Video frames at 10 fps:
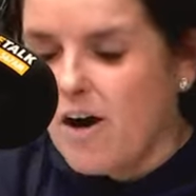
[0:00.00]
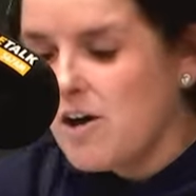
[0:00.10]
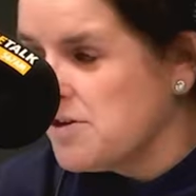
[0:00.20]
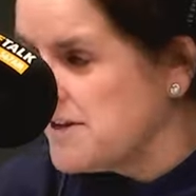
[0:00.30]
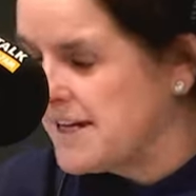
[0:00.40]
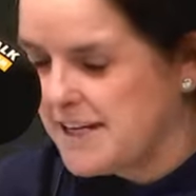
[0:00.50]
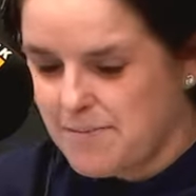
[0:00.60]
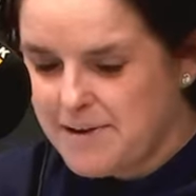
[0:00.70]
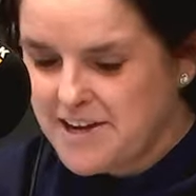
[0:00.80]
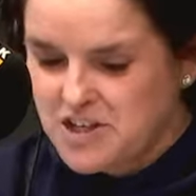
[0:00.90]
Are you legally
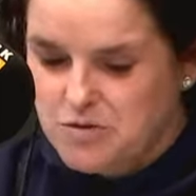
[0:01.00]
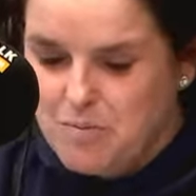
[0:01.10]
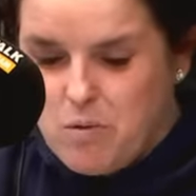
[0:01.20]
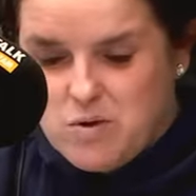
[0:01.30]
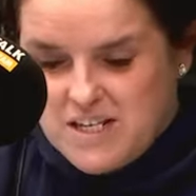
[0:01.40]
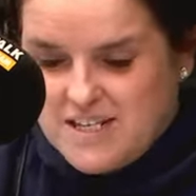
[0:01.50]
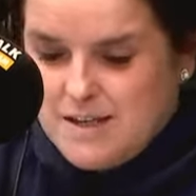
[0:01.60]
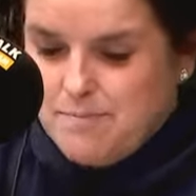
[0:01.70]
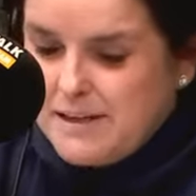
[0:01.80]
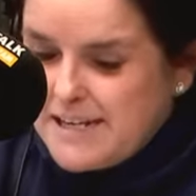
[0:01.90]
obliged to report it to
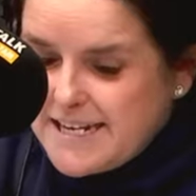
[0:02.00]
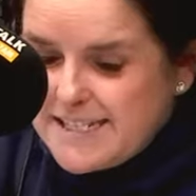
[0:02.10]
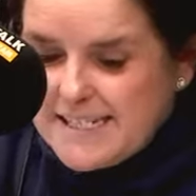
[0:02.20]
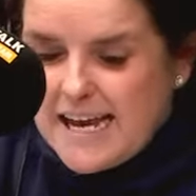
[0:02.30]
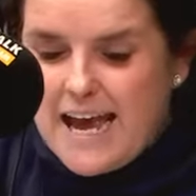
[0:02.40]
the police?